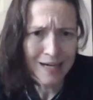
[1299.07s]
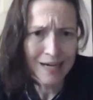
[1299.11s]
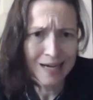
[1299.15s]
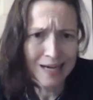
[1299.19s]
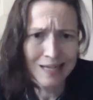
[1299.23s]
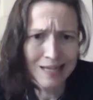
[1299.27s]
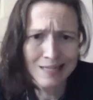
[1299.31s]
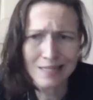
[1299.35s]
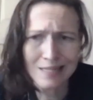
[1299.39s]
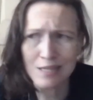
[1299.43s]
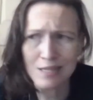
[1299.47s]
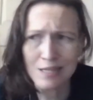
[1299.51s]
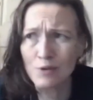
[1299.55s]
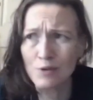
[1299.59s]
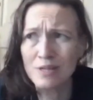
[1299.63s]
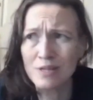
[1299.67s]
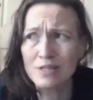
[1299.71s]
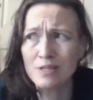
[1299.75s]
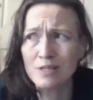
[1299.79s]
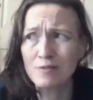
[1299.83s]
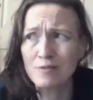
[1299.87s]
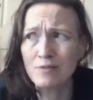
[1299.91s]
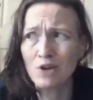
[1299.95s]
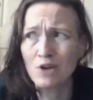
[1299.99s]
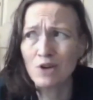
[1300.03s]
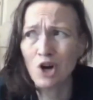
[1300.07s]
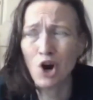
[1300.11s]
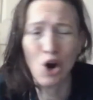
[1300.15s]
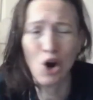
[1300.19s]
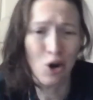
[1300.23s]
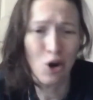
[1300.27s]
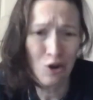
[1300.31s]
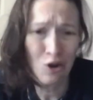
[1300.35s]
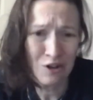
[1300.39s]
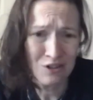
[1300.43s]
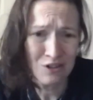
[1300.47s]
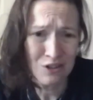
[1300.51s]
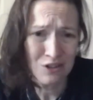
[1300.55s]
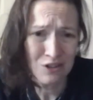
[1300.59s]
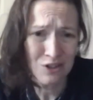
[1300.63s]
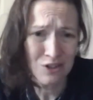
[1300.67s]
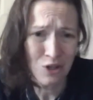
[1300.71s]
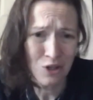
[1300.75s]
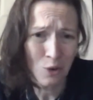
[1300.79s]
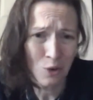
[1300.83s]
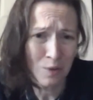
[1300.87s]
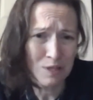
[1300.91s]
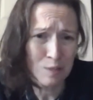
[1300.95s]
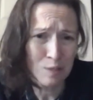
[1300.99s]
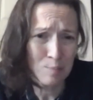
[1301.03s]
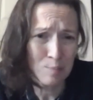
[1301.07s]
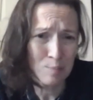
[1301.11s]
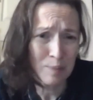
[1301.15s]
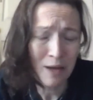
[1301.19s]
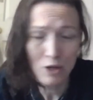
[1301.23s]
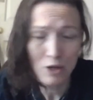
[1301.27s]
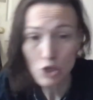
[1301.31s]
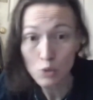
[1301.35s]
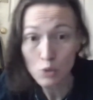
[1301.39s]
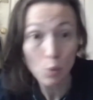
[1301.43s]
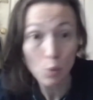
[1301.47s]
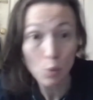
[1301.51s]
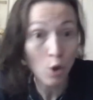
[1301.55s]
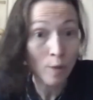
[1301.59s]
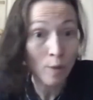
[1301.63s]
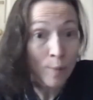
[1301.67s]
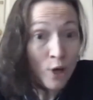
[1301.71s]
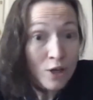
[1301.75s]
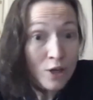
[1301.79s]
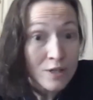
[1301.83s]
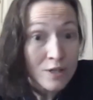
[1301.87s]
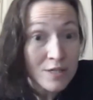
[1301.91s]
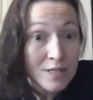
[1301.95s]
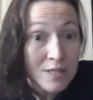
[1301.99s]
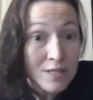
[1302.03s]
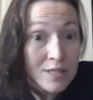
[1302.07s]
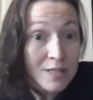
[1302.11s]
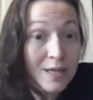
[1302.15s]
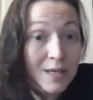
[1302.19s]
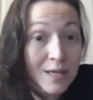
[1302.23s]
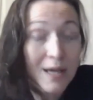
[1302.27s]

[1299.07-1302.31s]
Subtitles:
in a series of cards known as bench warmers,